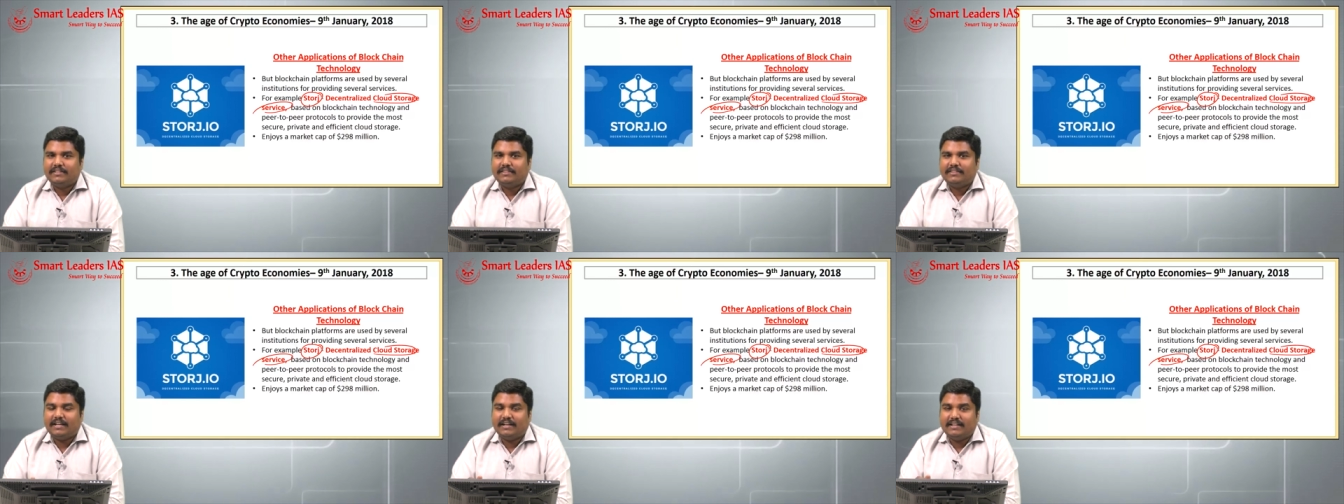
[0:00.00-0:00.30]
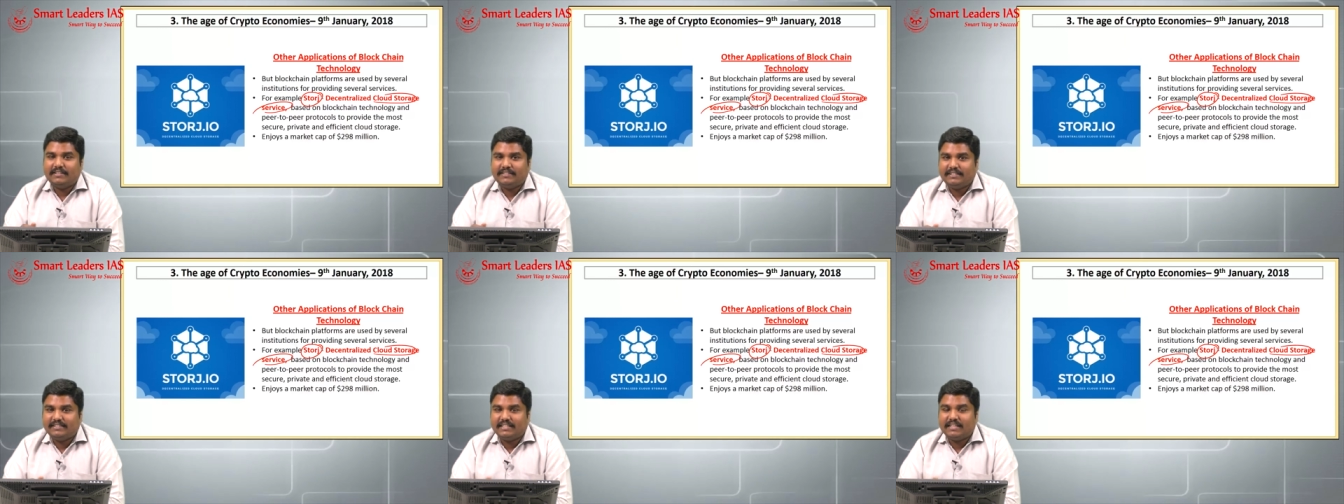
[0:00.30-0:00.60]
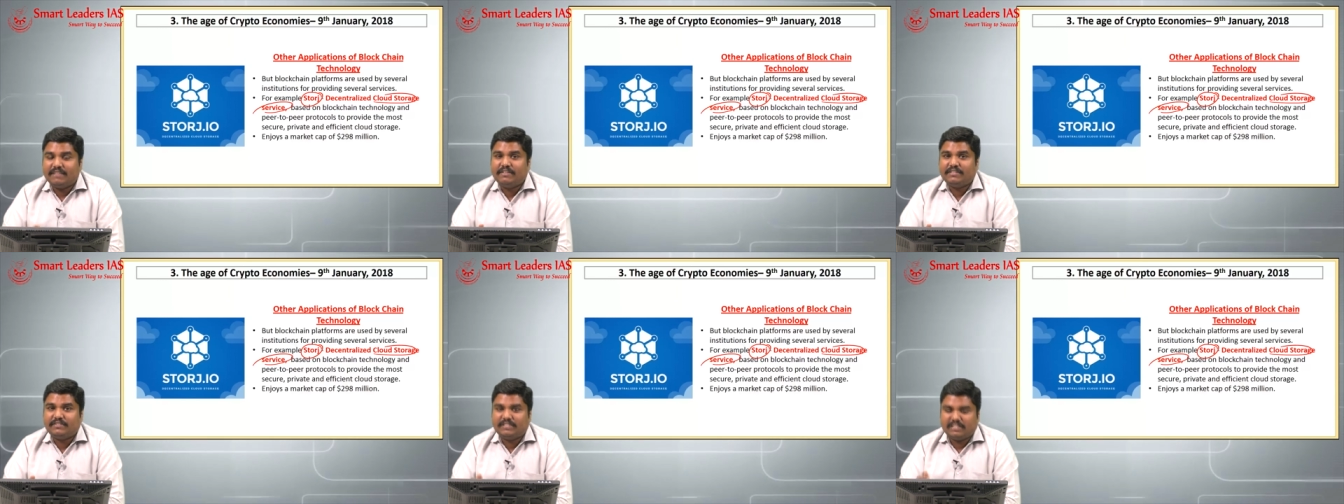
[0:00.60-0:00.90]
that is the
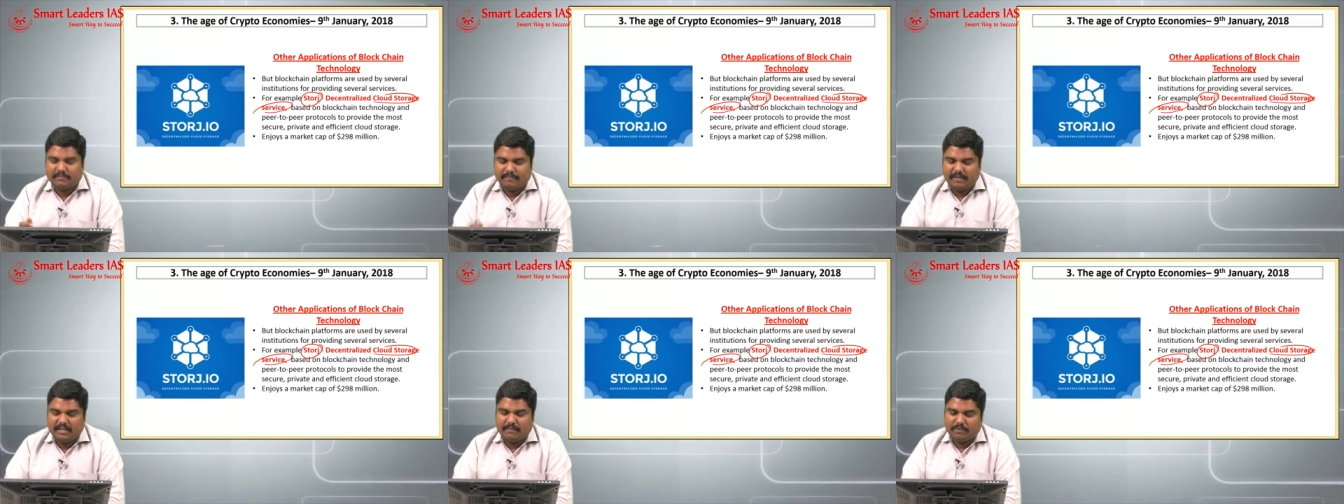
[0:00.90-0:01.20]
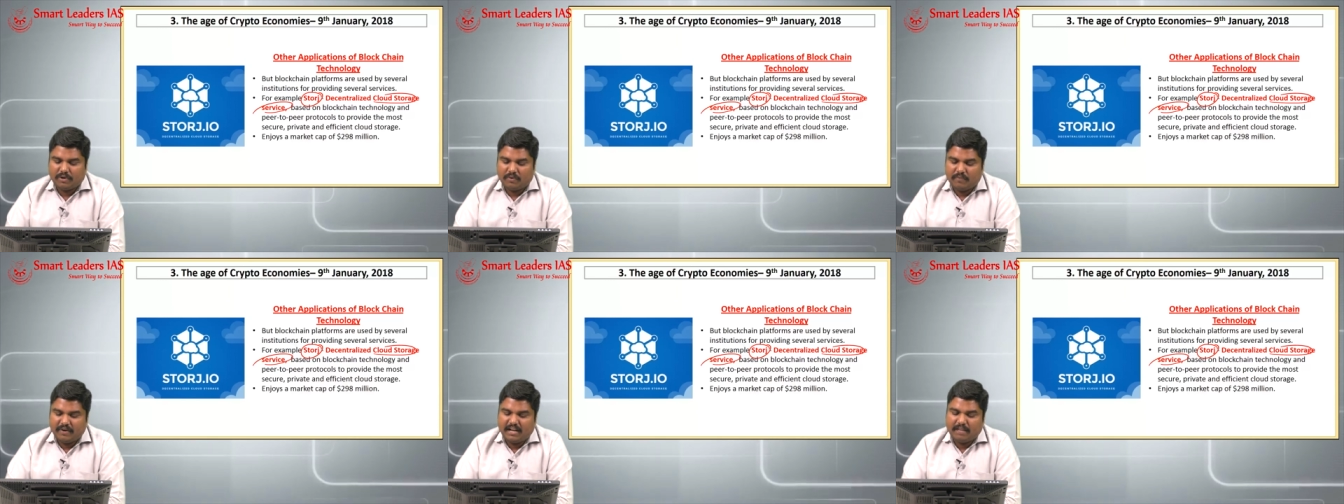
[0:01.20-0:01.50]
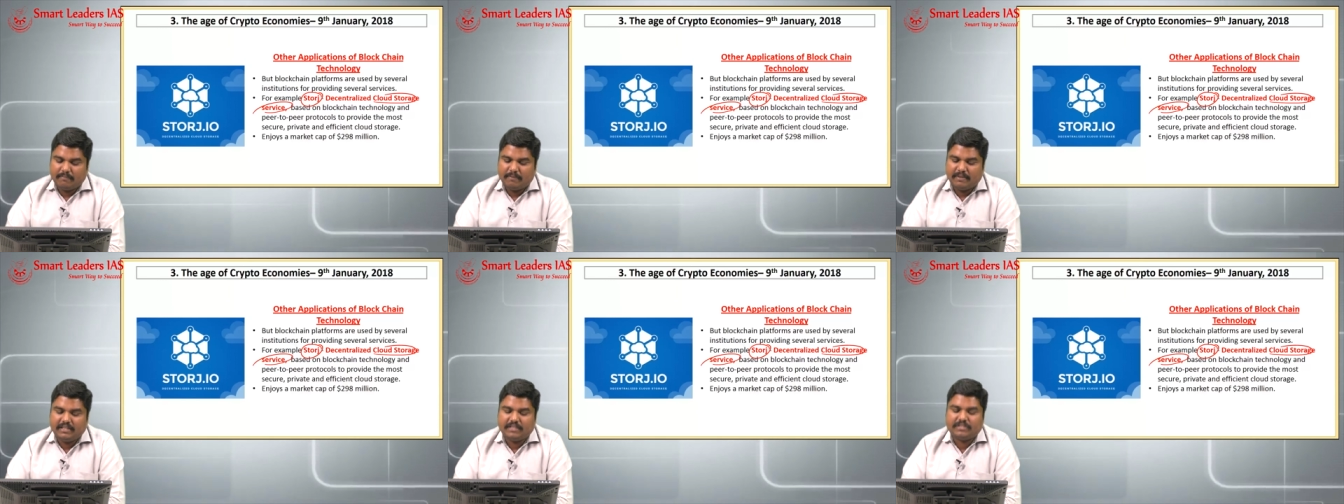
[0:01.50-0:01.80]
service which is being
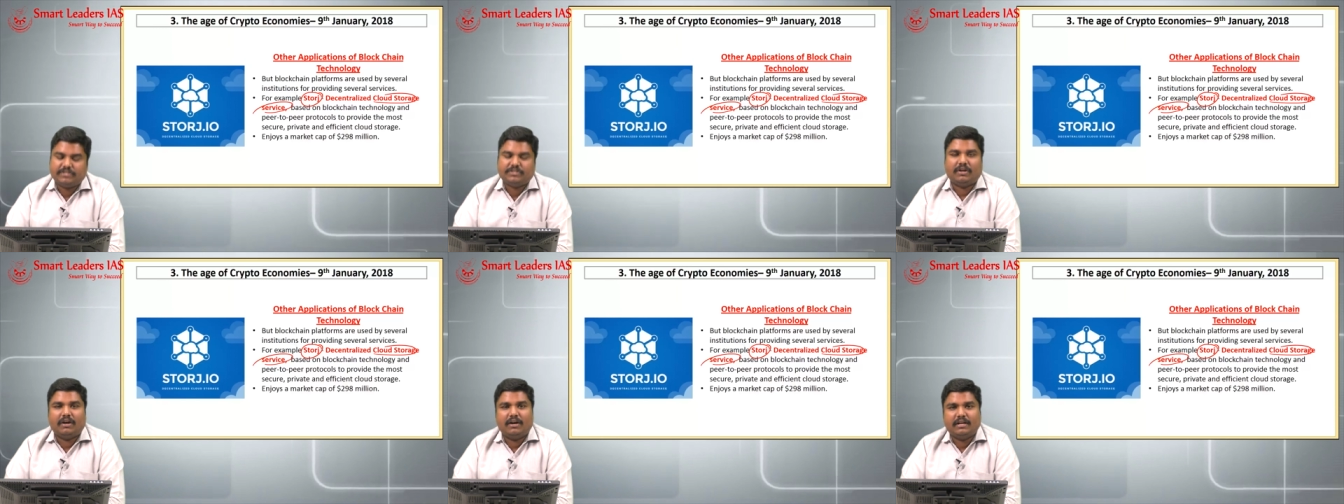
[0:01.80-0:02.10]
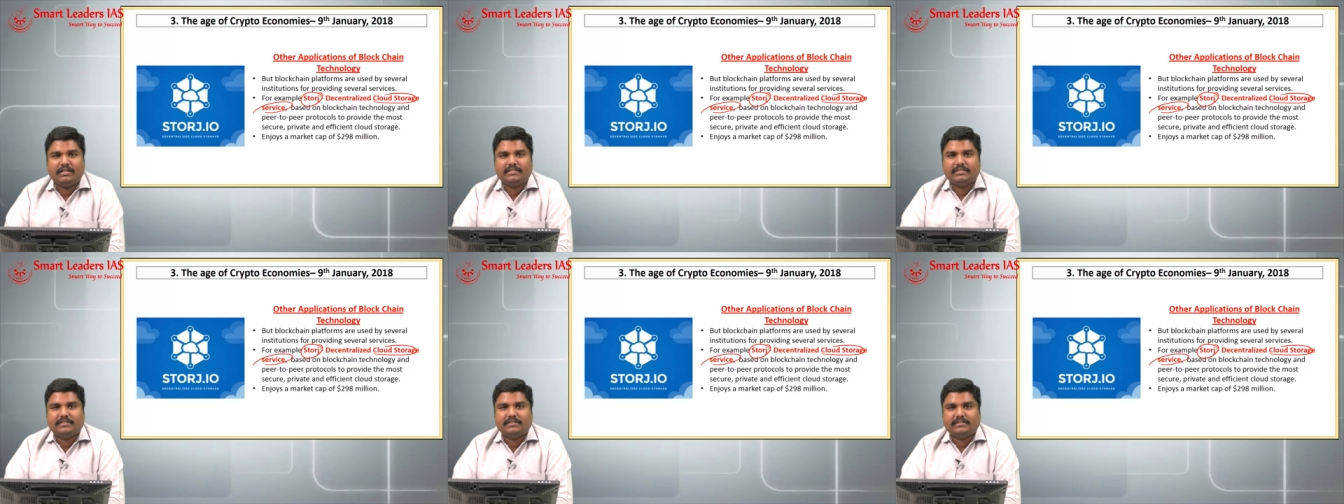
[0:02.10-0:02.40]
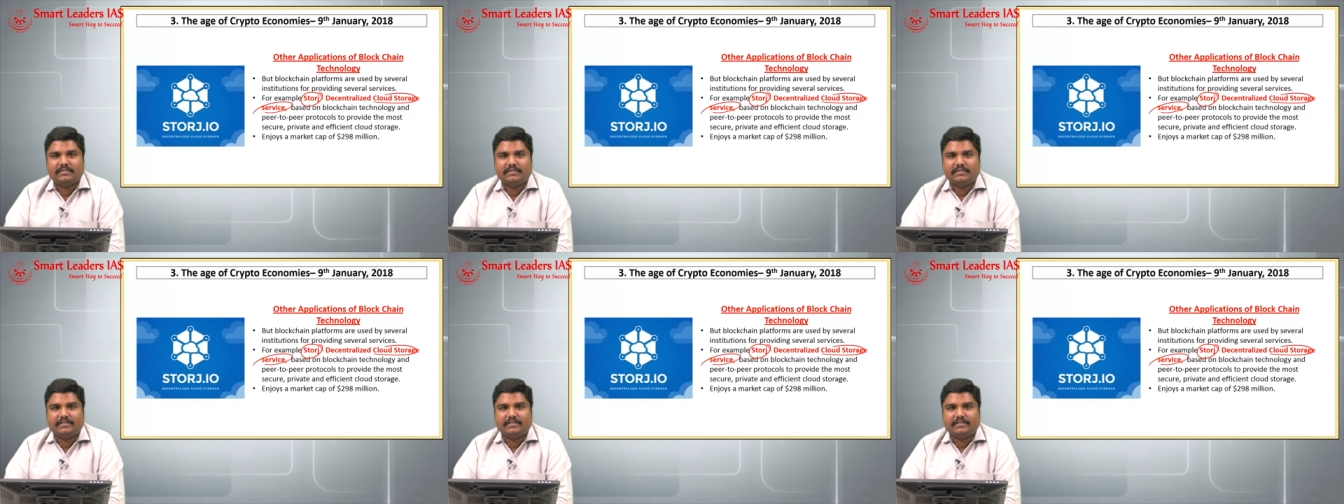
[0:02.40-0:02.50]
provided by the Storj